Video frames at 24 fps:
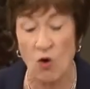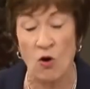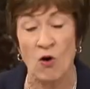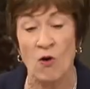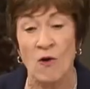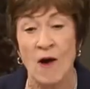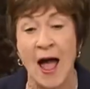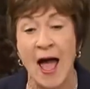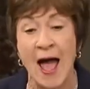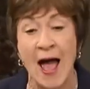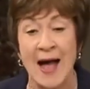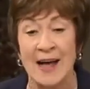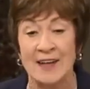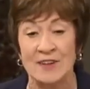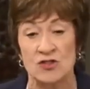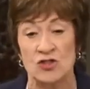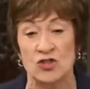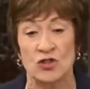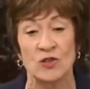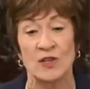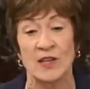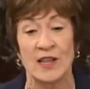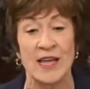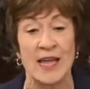or
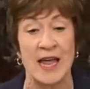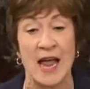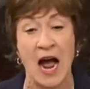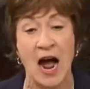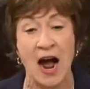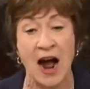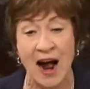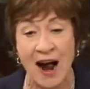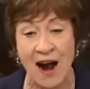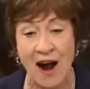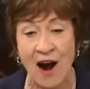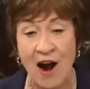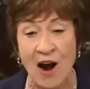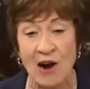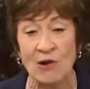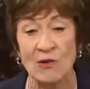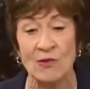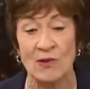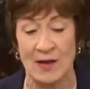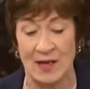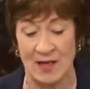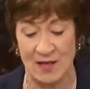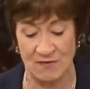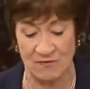actually
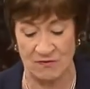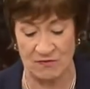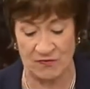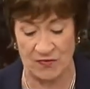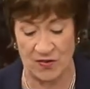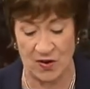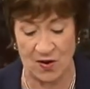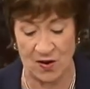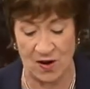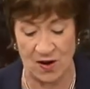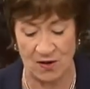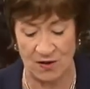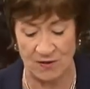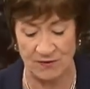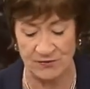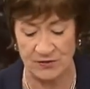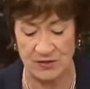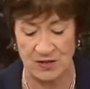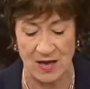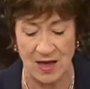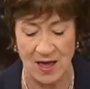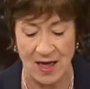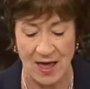are involved,